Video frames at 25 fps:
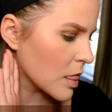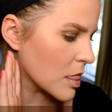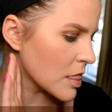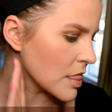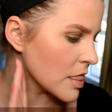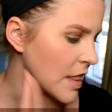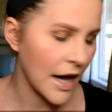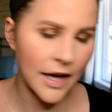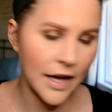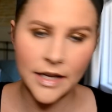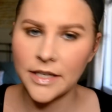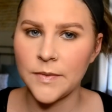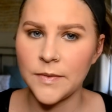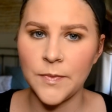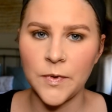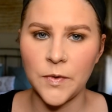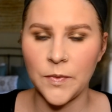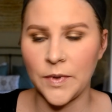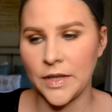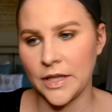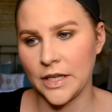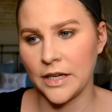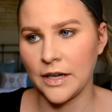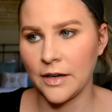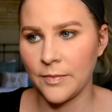that has been
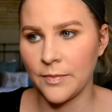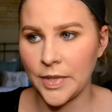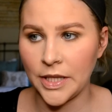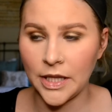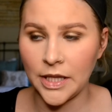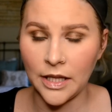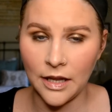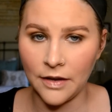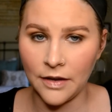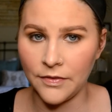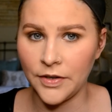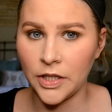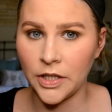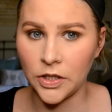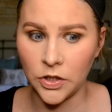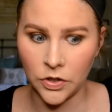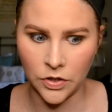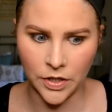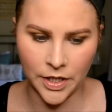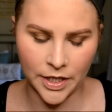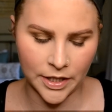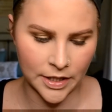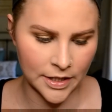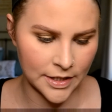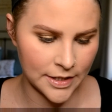one thing I've been loving
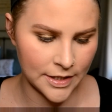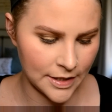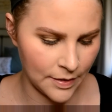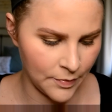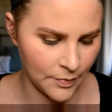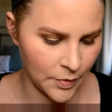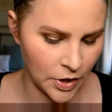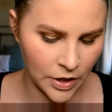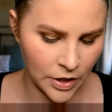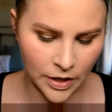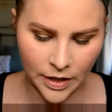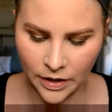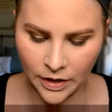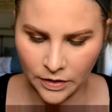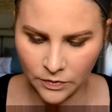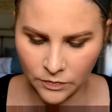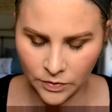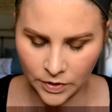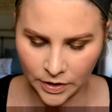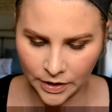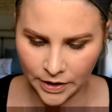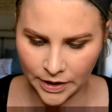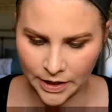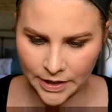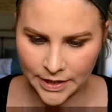learning this summer and
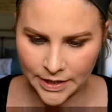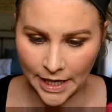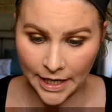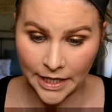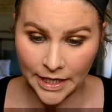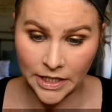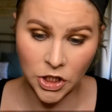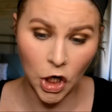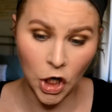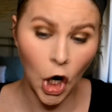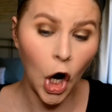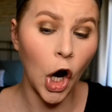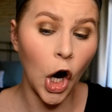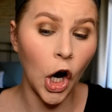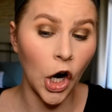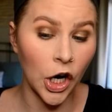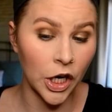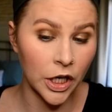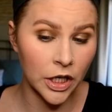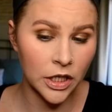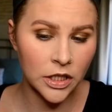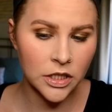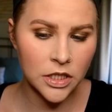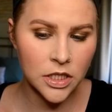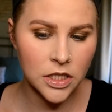really taking to
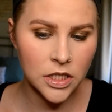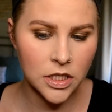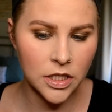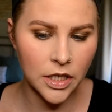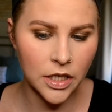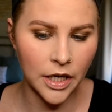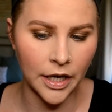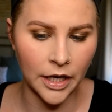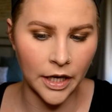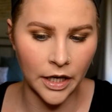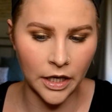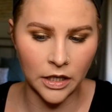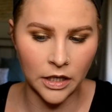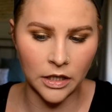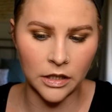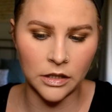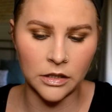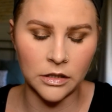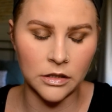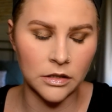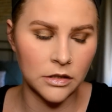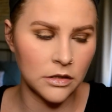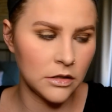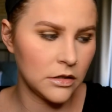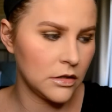heart
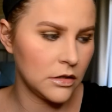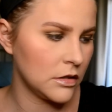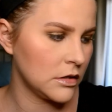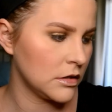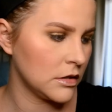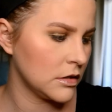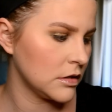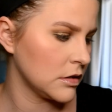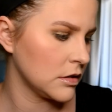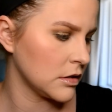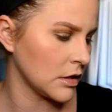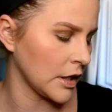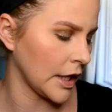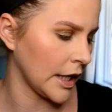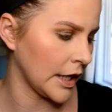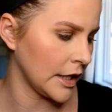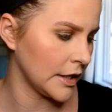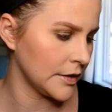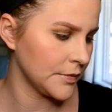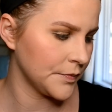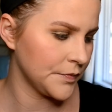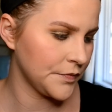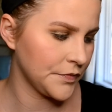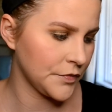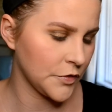and like
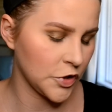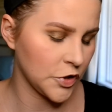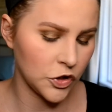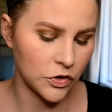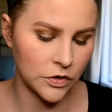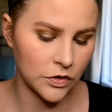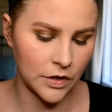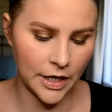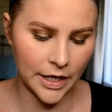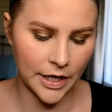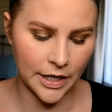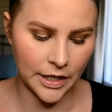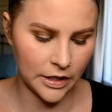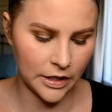trying.